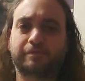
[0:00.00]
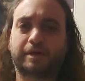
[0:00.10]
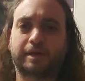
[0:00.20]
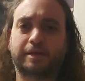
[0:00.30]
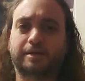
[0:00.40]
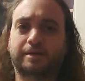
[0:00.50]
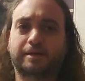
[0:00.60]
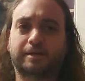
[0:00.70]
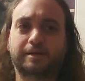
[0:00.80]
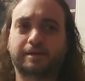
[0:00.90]
And
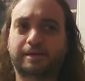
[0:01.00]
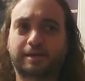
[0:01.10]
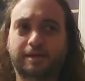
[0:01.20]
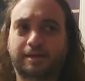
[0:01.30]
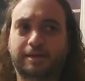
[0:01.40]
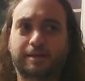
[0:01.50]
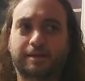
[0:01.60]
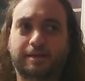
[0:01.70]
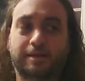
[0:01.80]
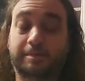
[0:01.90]

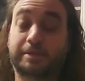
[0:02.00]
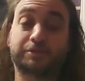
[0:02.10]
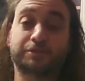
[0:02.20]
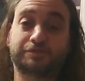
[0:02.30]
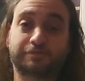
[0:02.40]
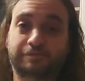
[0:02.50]
I mean, it's just